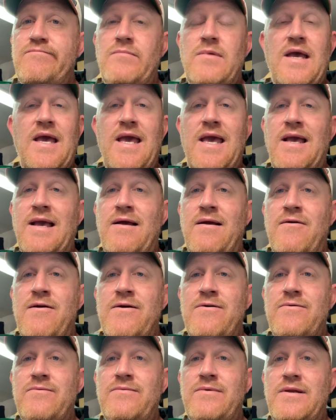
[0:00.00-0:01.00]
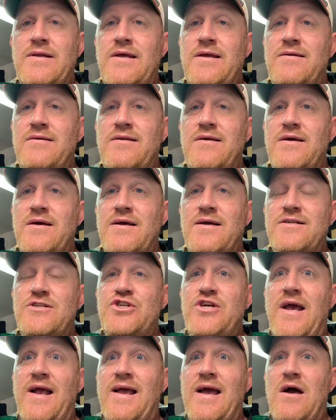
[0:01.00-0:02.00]
hang around and
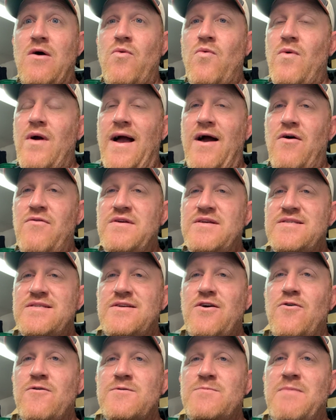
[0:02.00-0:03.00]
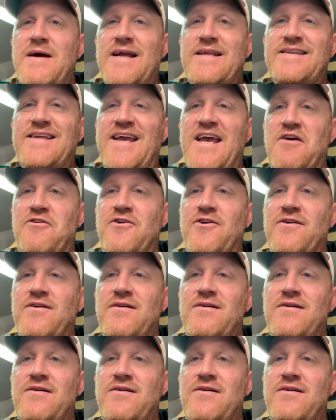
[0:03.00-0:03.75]
check out how this goes back together.